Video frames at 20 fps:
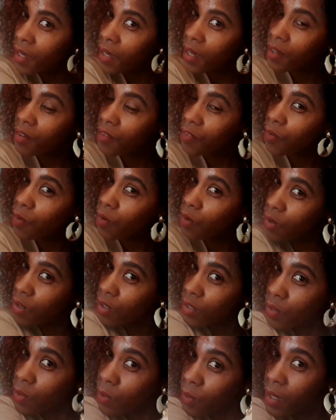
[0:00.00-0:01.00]
I
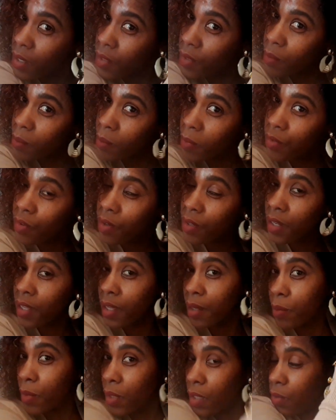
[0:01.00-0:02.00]
forgot to get a mirror
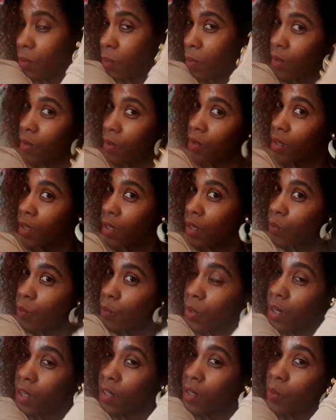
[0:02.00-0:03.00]
near me. Well,
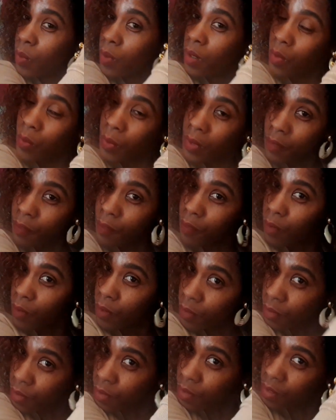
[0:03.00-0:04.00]
we're gonna work with the
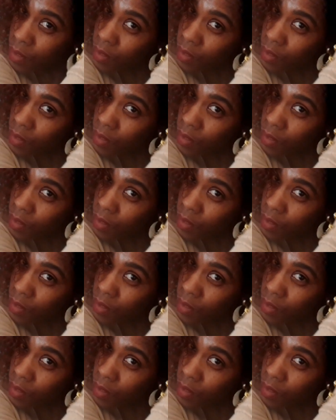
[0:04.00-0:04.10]
phone